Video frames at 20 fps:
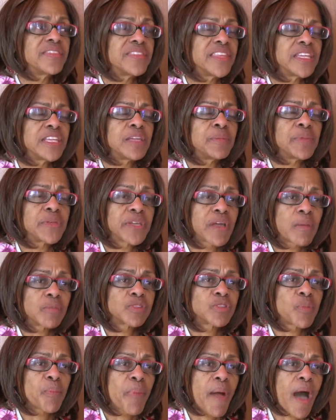then it
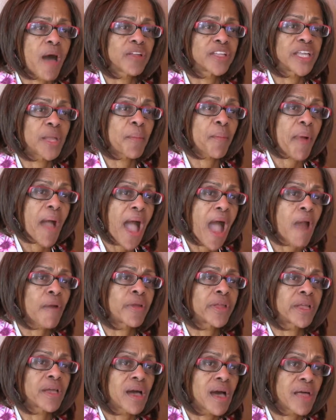becomes about
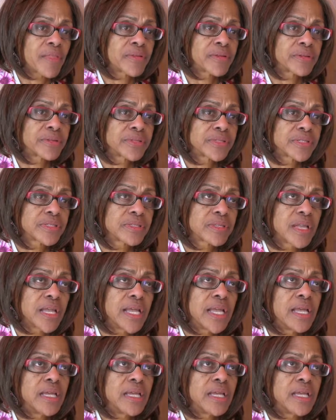empowering others